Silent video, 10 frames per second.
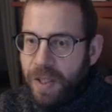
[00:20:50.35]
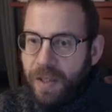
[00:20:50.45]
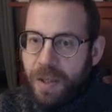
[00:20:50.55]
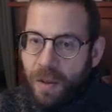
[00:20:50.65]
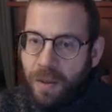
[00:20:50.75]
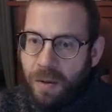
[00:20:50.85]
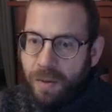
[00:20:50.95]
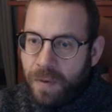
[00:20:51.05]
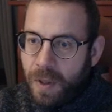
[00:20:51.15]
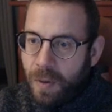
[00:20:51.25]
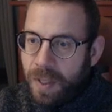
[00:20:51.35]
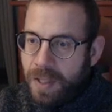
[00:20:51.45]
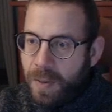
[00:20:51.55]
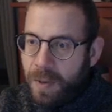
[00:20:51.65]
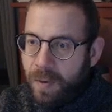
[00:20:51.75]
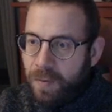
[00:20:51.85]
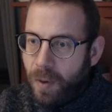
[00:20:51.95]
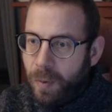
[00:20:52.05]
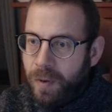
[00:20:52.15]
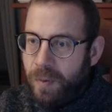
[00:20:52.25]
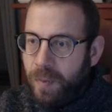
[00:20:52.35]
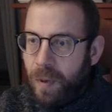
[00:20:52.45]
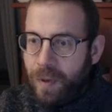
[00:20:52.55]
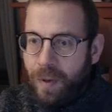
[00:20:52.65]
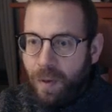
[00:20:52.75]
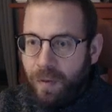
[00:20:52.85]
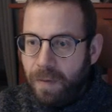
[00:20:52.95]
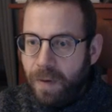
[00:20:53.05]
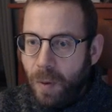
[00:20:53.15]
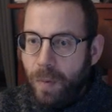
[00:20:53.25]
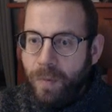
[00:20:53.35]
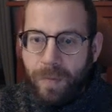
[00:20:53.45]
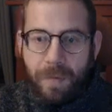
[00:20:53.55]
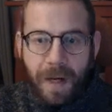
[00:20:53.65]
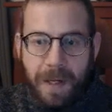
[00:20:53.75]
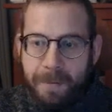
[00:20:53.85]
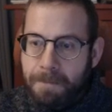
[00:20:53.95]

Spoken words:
should throw an exception on float to point overflow. Fine.